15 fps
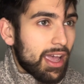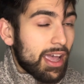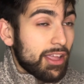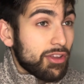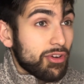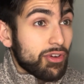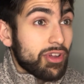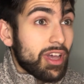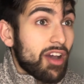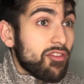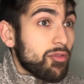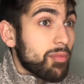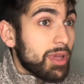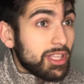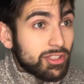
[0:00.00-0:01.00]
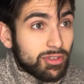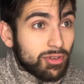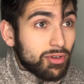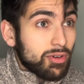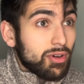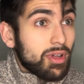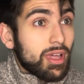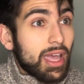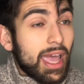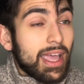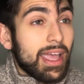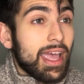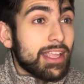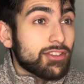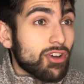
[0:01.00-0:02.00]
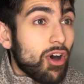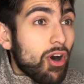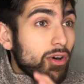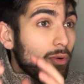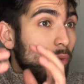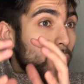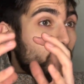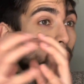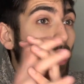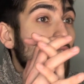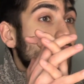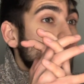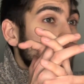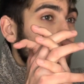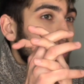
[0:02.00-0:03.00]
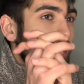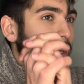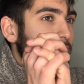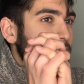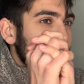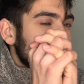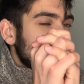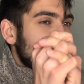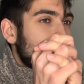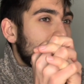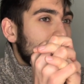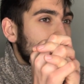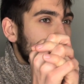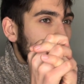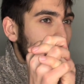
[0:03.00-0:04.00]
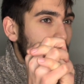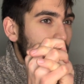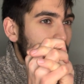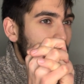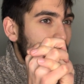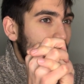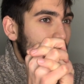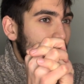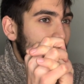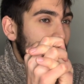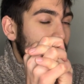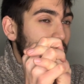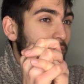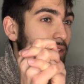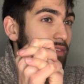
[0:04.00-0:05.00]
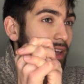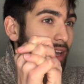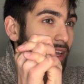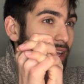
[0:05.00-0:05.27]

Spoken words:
and your governmental, it's all one and the same. And you have that